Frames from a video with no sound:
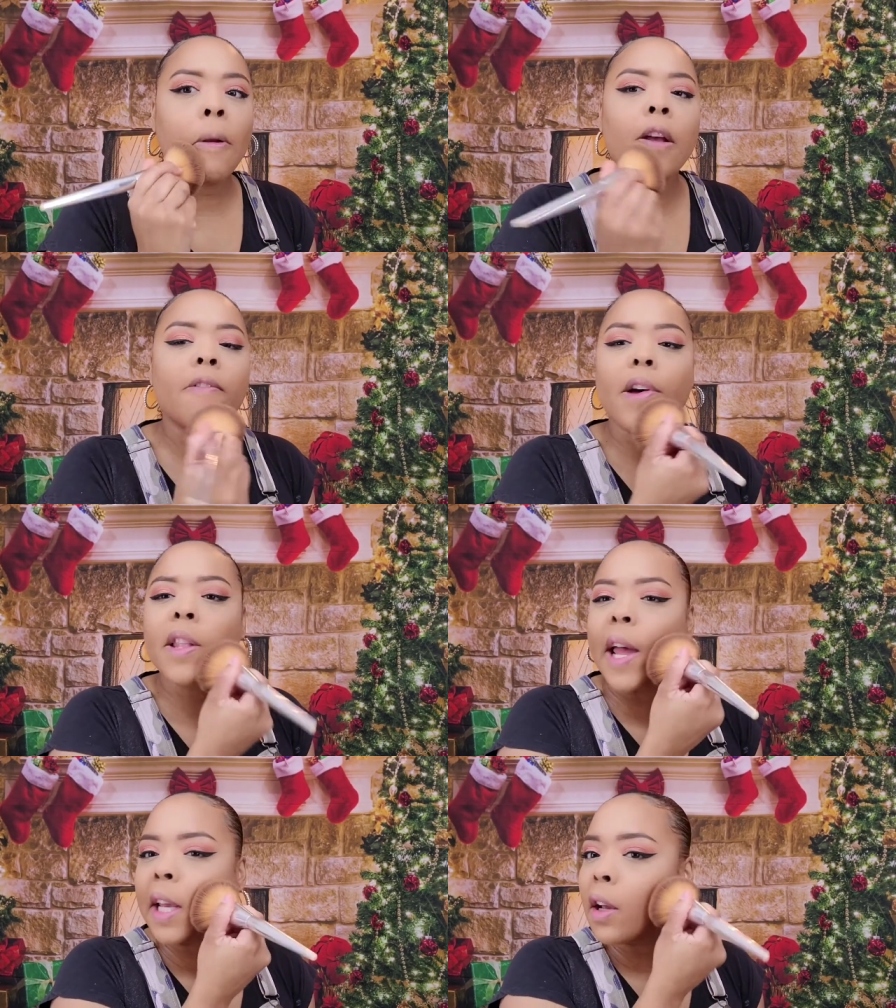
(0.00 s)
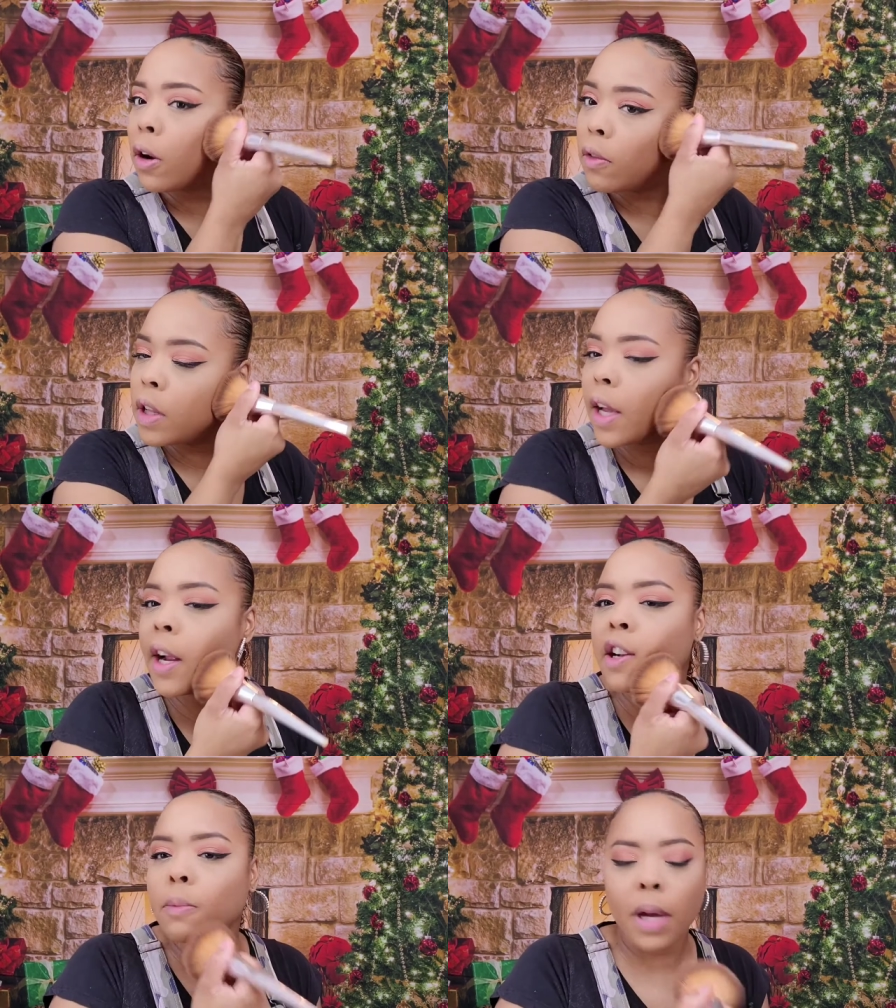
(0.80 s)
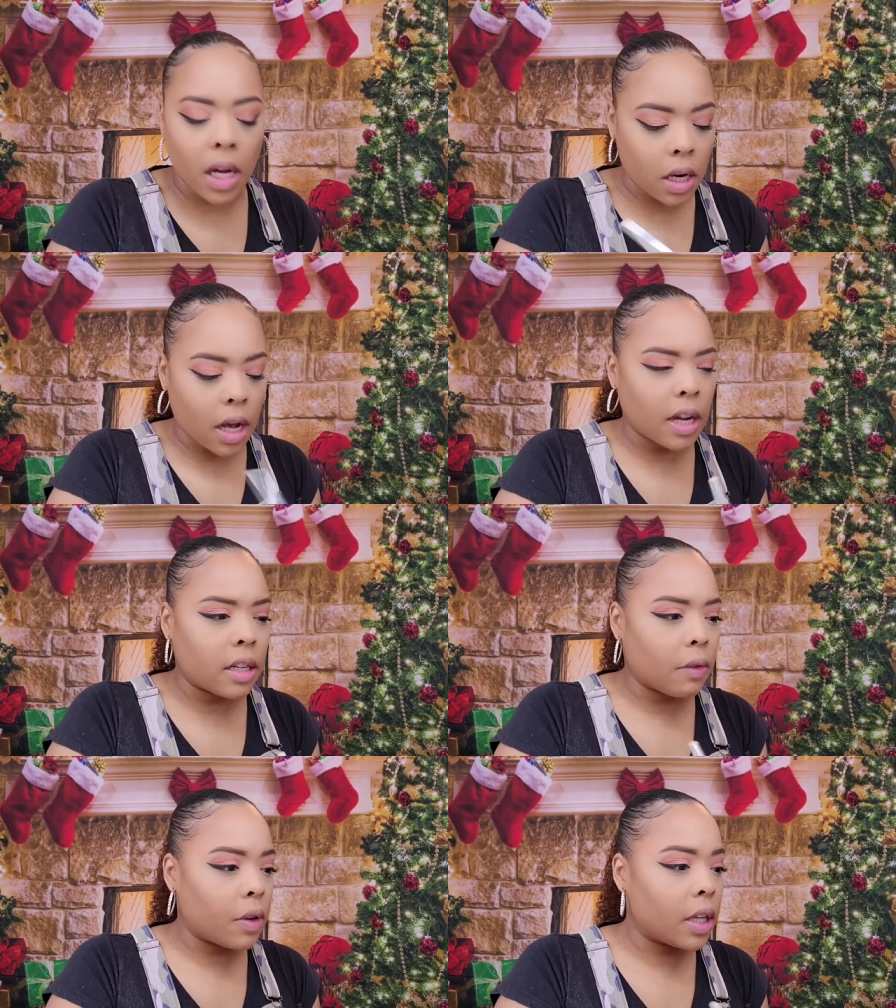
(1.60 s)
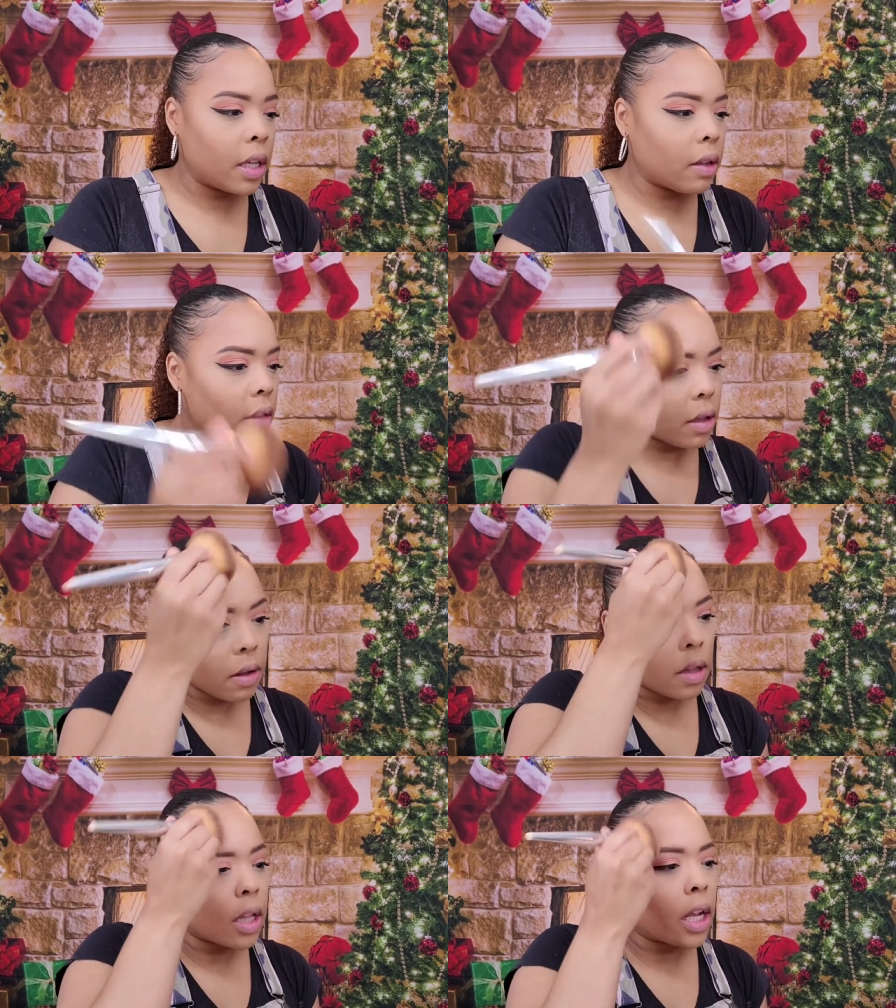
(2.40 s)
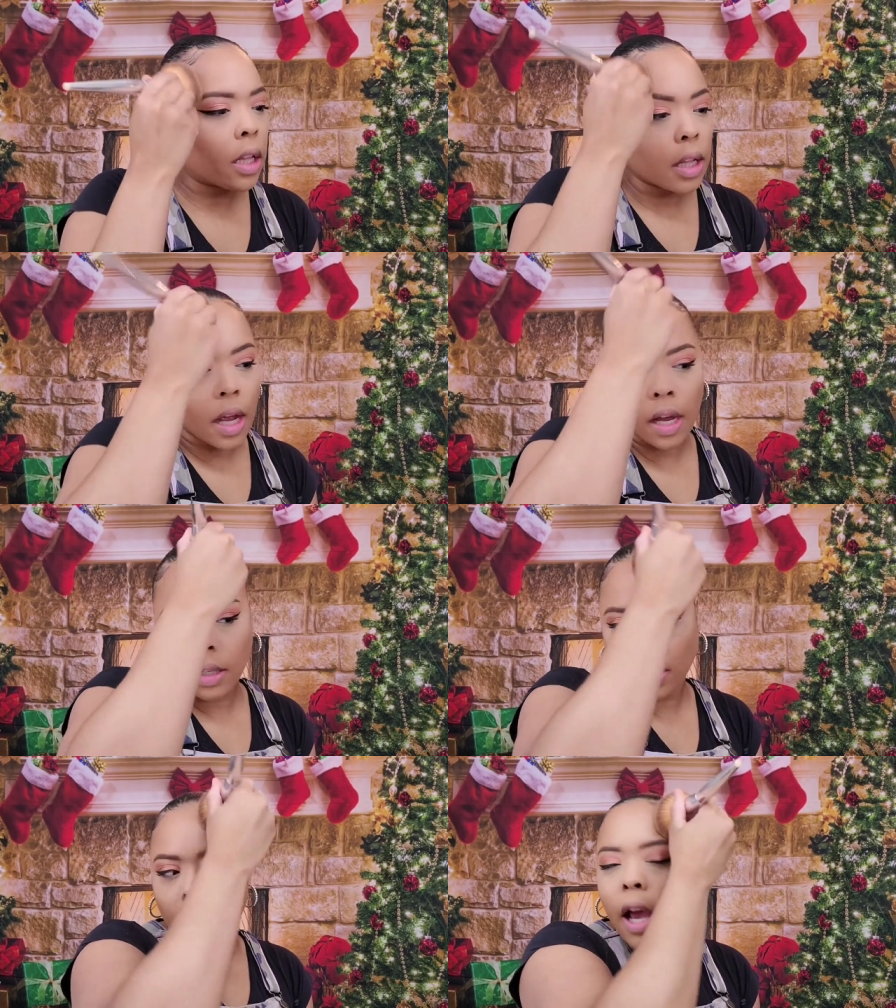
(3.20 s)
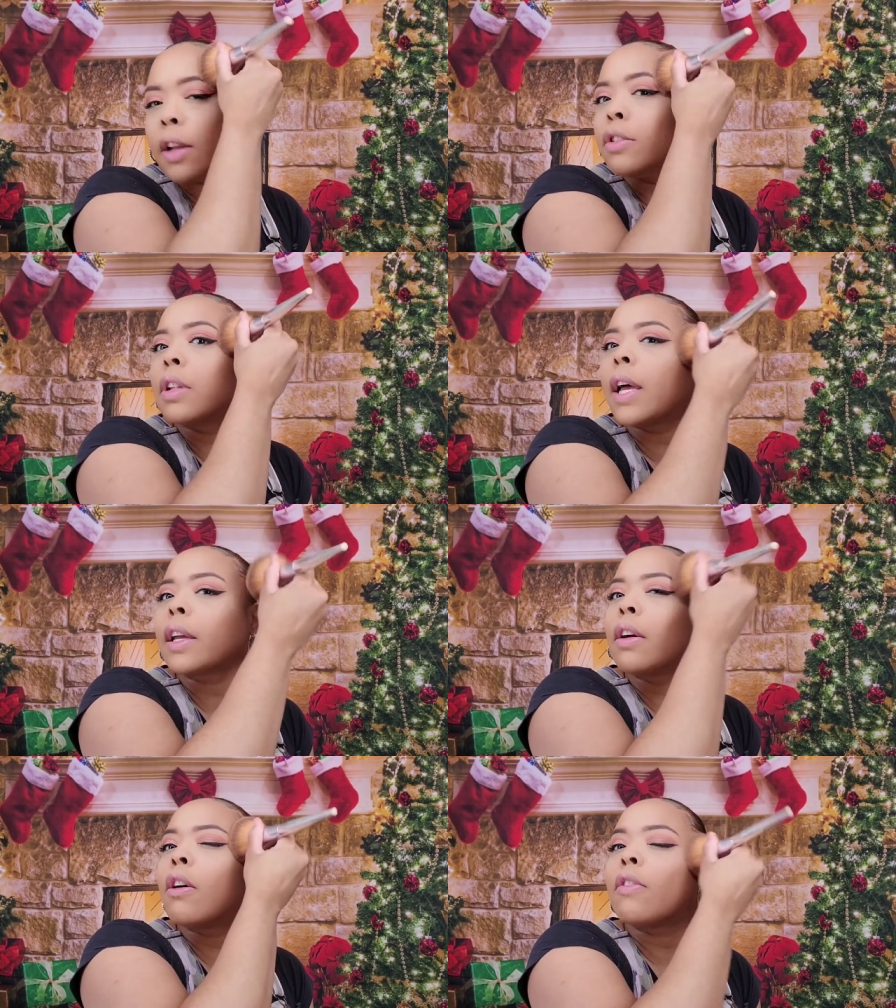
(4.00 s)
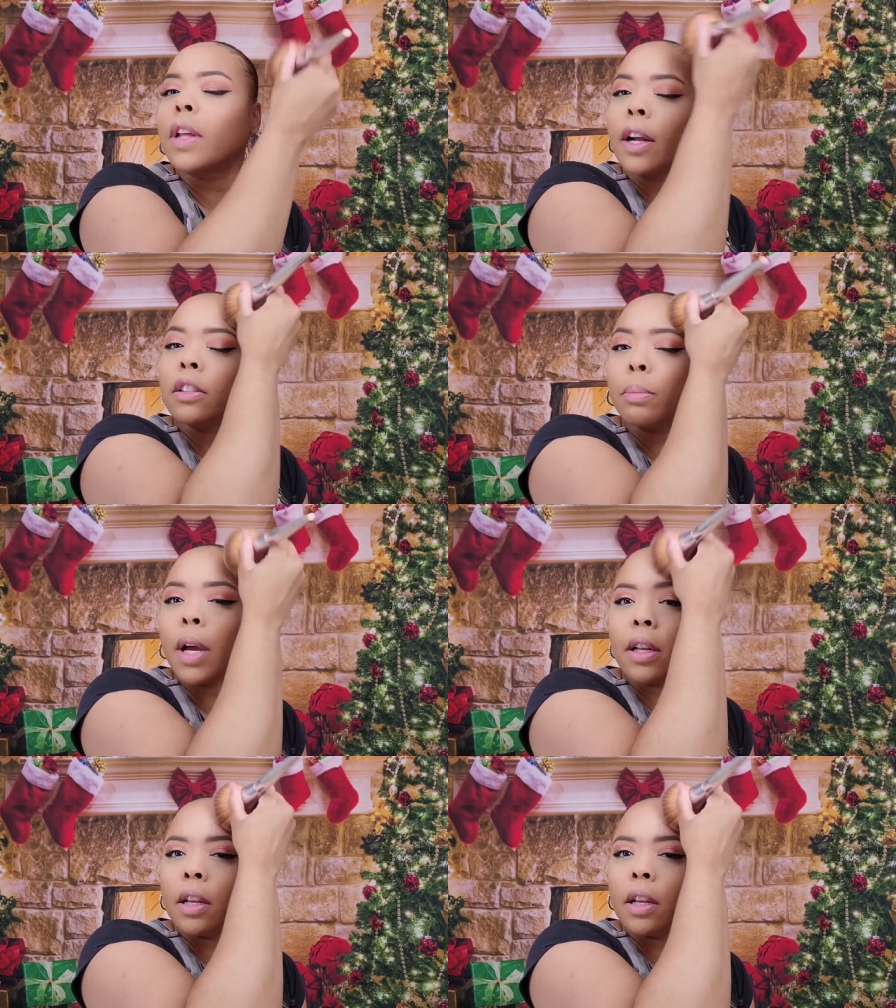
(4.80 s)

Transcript: if I like it over the airspun, I definitely think that I do like it over the airspun.